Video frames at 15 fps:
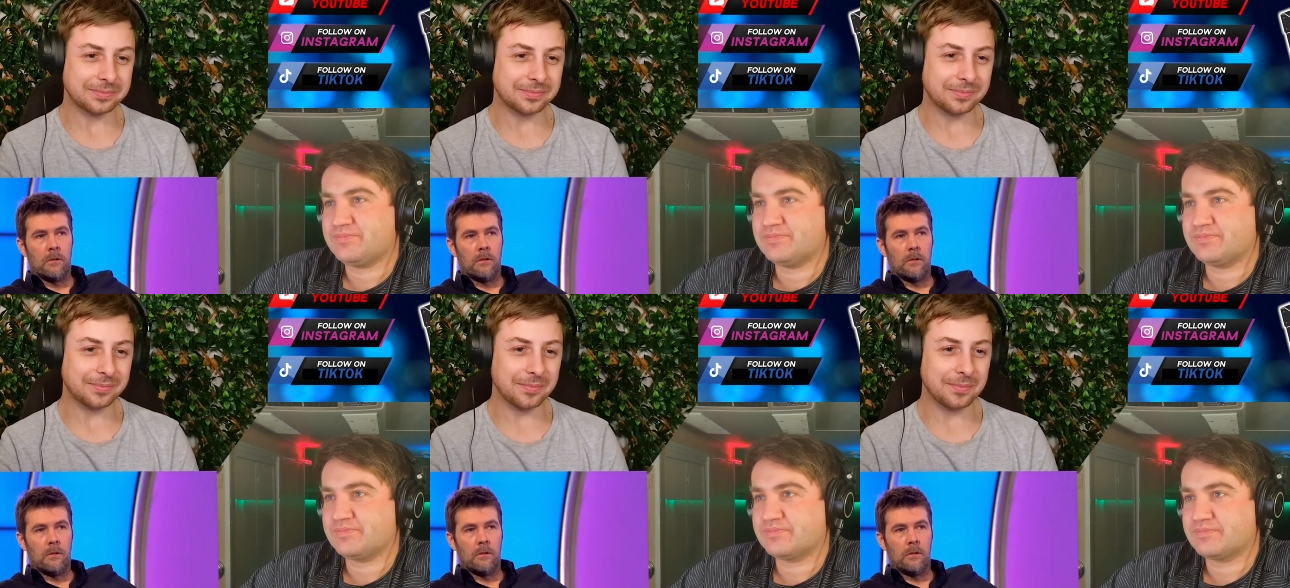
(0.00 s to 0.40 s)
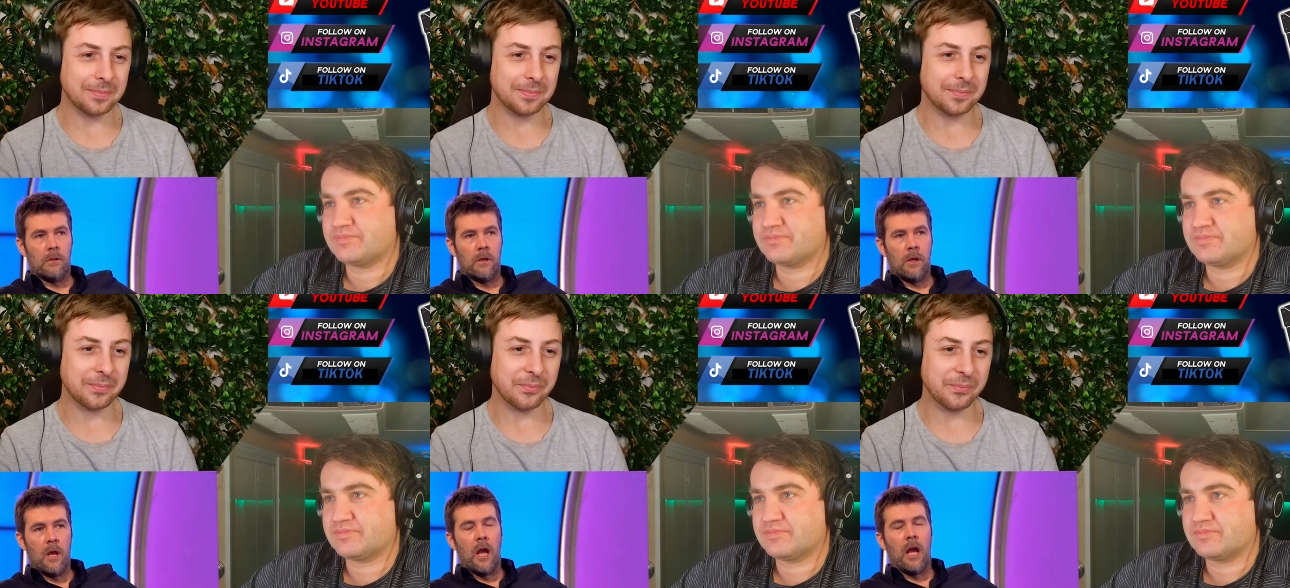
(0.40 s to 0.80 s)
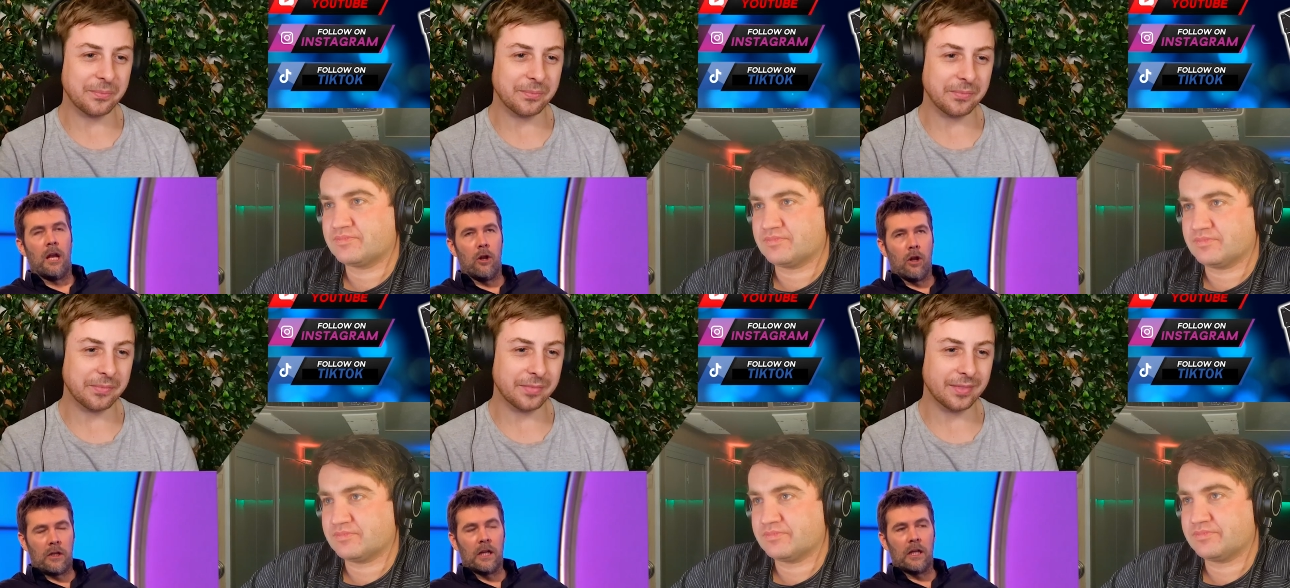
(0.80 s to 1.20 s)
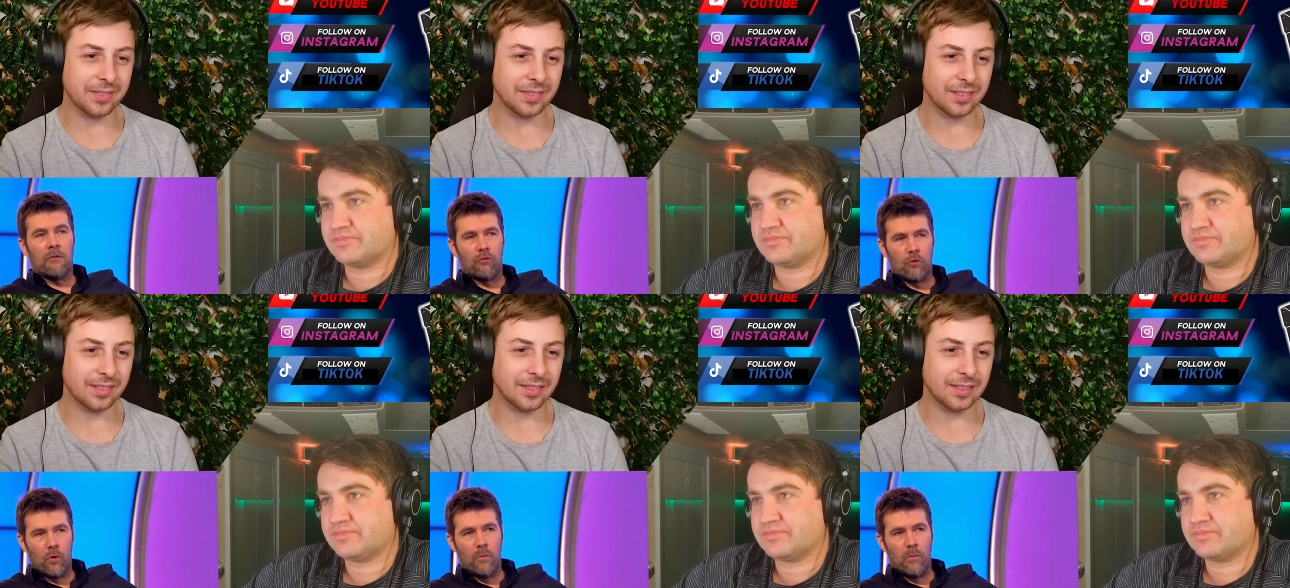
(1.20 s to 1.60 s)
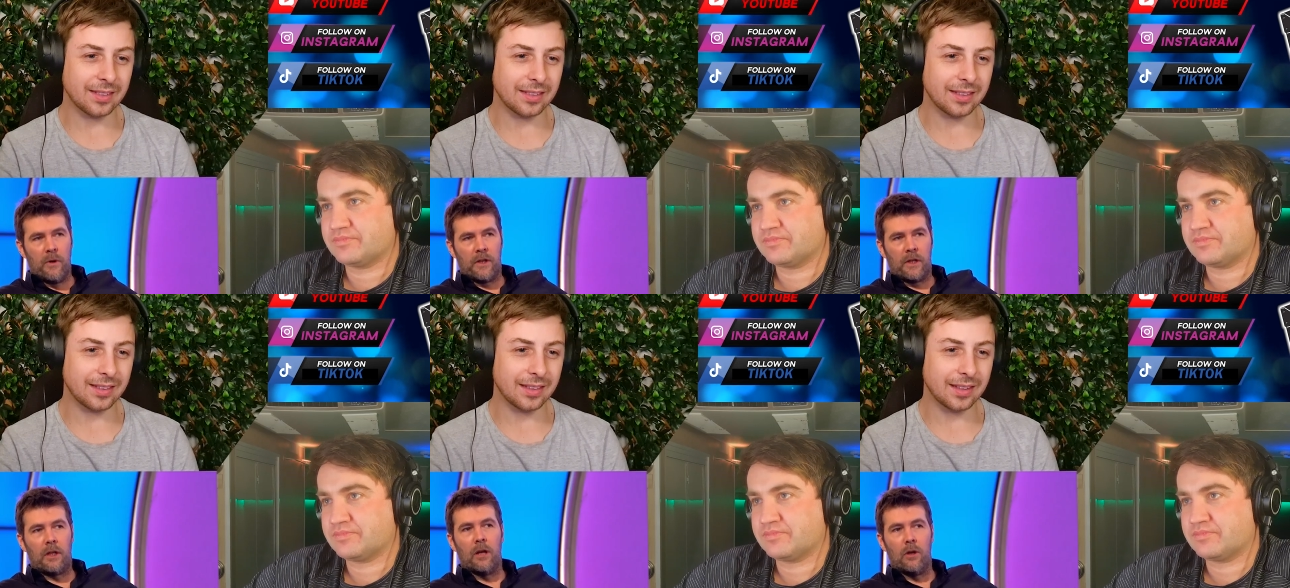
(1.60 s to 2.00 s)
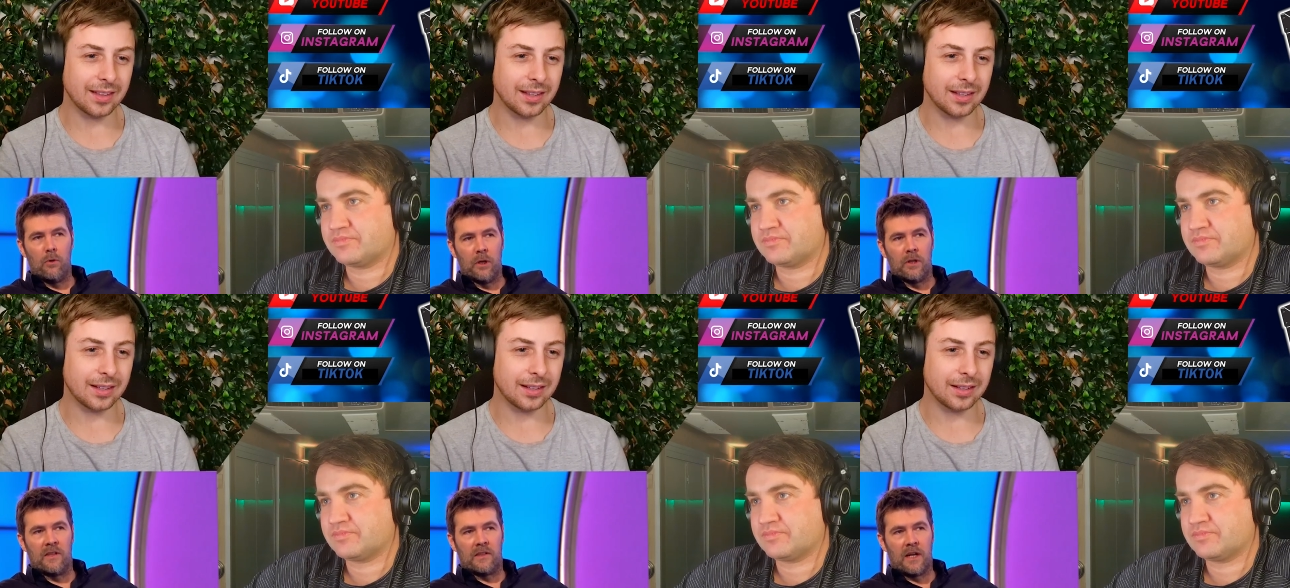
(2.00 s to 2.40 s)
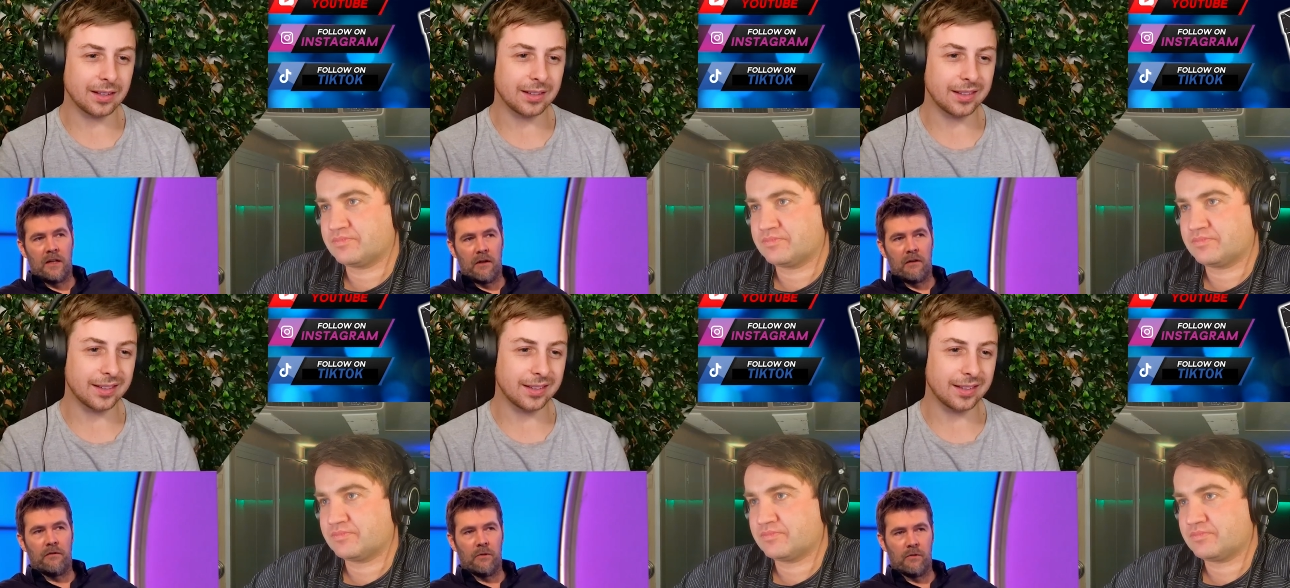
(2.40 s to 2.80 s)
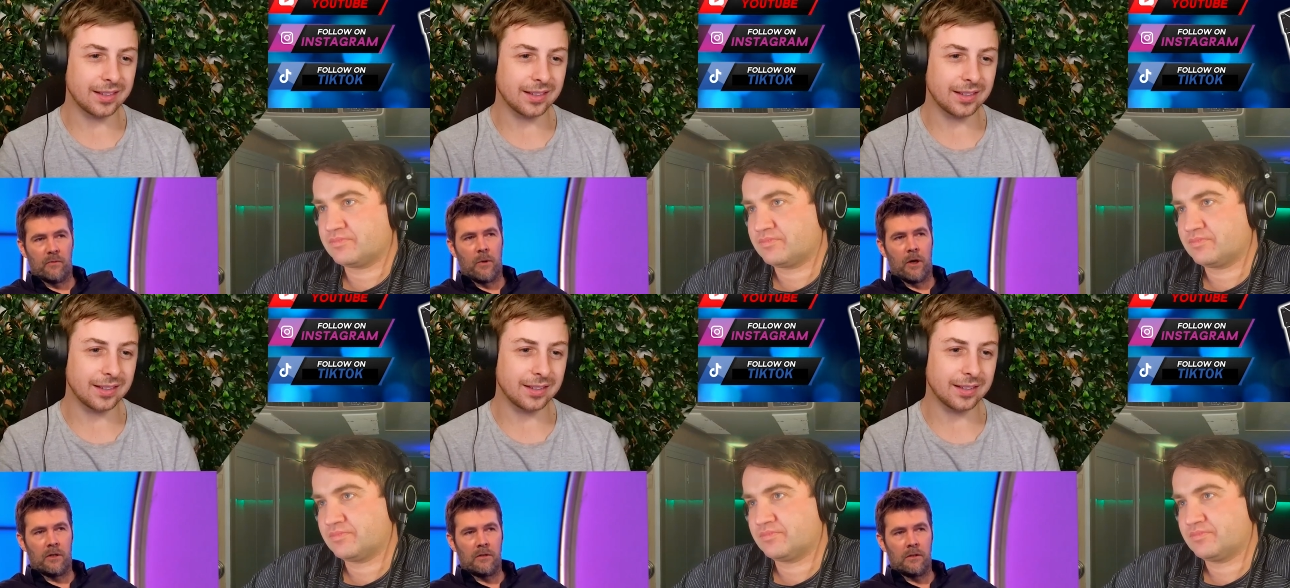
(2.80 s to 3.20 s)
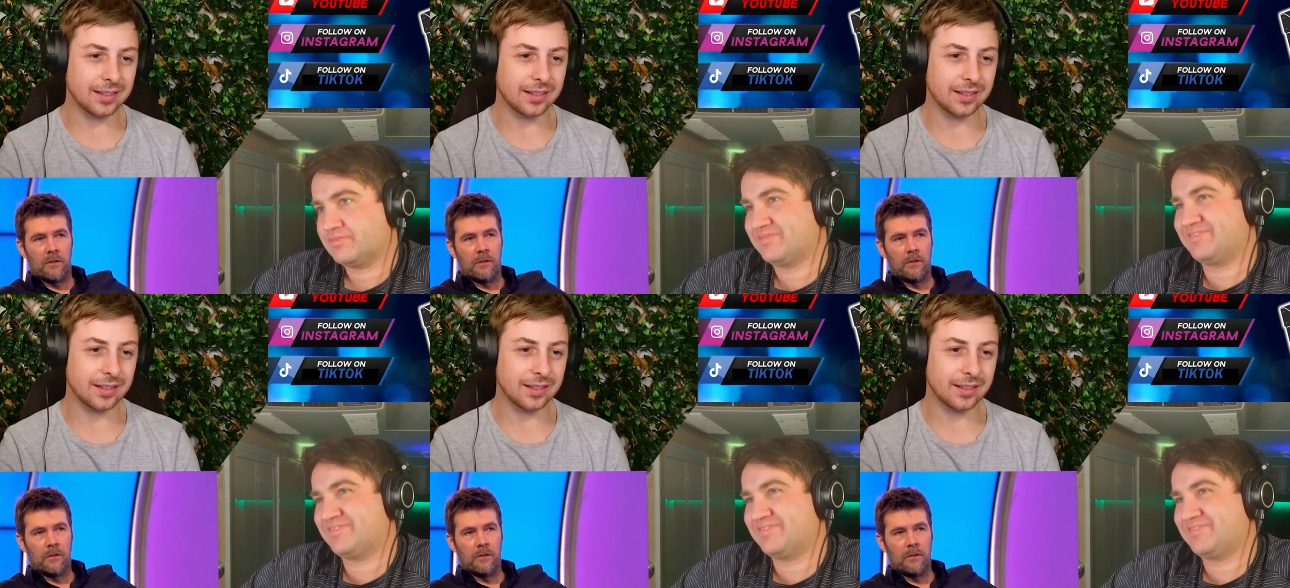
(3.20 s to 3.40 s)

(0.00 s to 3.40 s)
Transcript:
Speaker 1: spanners and...? It looked like a room with a canoe on the side and a fuse box.